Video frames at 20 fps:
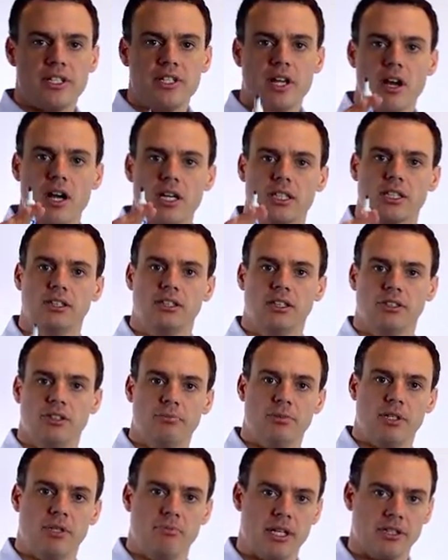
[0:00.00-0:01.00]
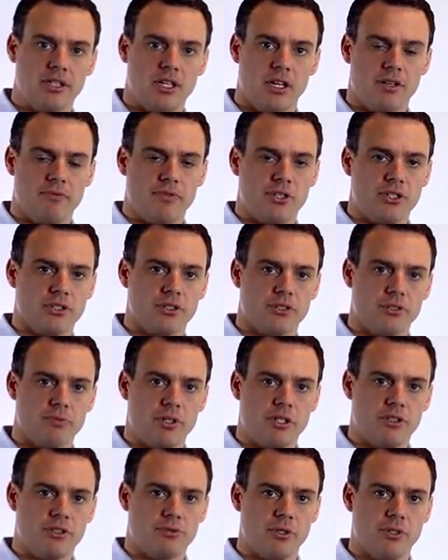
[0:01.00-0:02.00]
to talk a little bit about the artificial
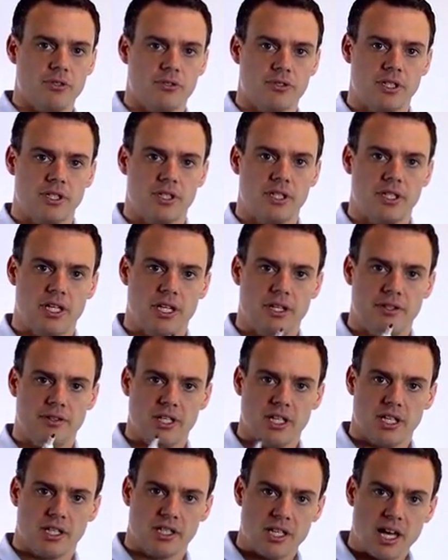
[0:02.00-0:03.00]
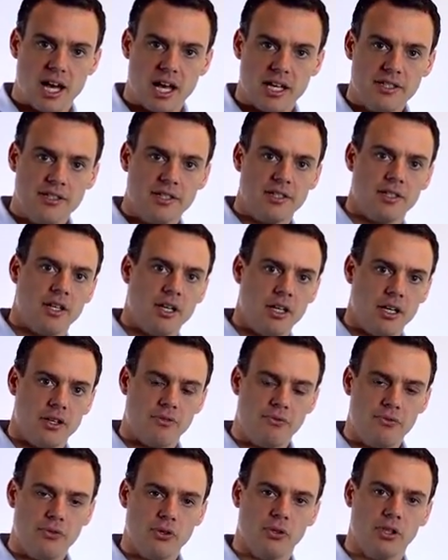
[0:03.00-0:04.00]
sweeteners we used in the Ignite,
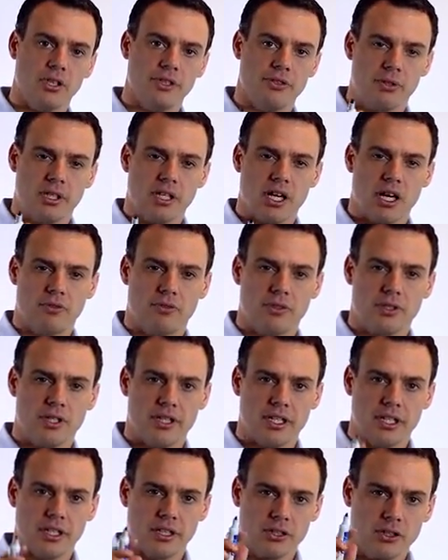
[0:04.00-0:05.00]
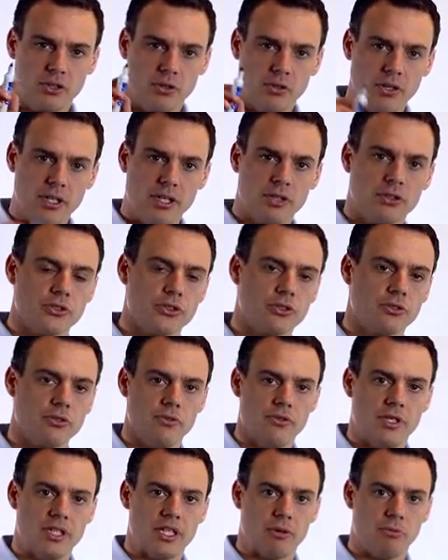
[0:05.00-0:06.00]
the Fuel, and the Recover, and the critical
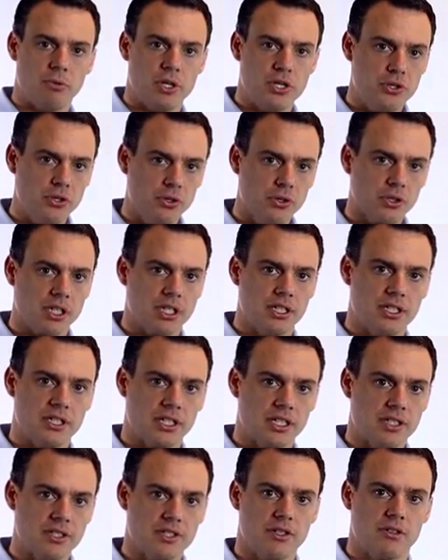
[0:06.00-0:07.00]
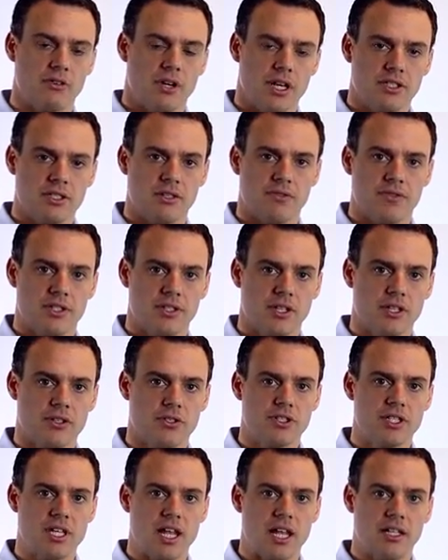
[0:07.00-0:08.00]
scrutiny that we took into consideration of this,
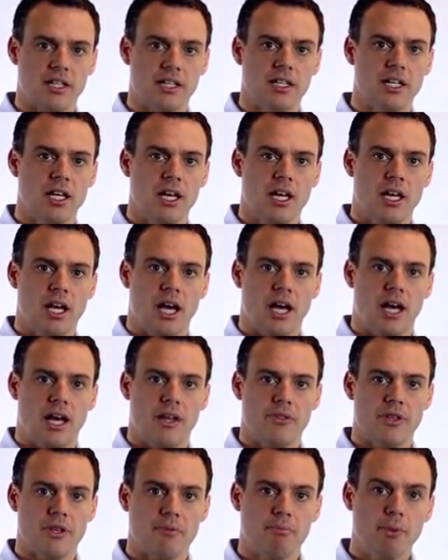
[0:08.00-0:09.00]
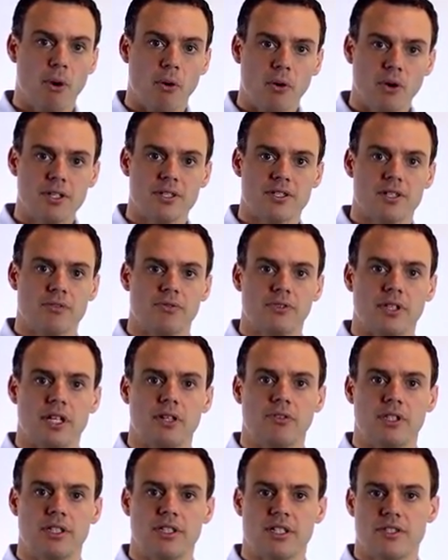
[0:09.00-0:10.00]
understanding the importance of
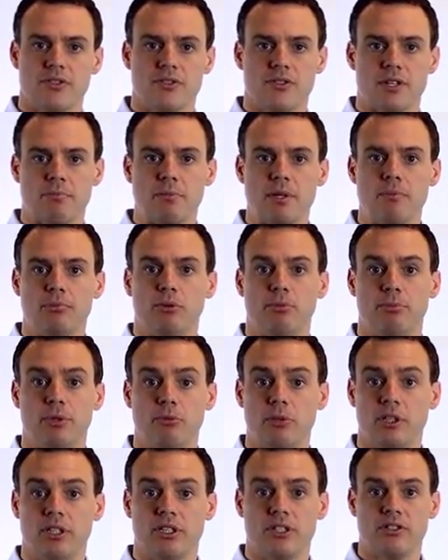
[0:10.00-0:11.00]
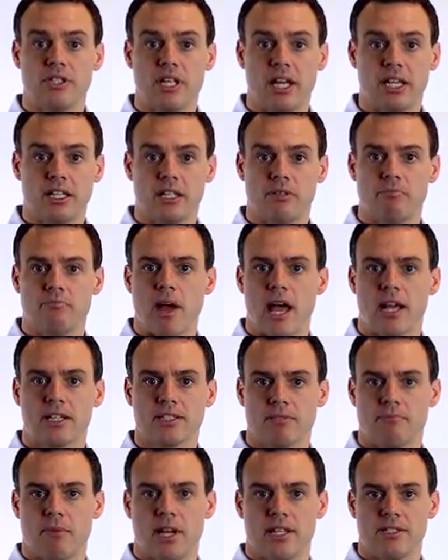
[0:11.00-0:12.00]
flavoring this so that people will be willing to take it and
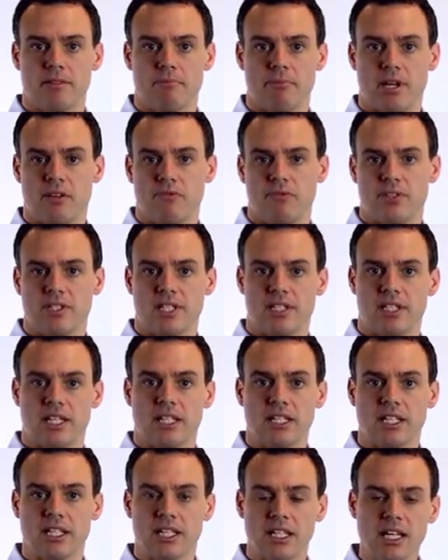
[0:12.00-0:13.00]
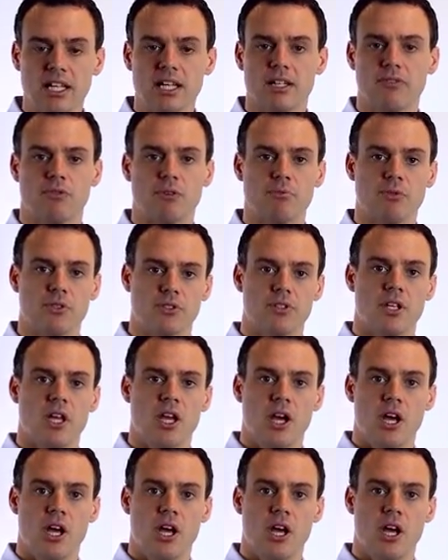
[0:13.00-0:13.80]
maximize the benefits that they can get from those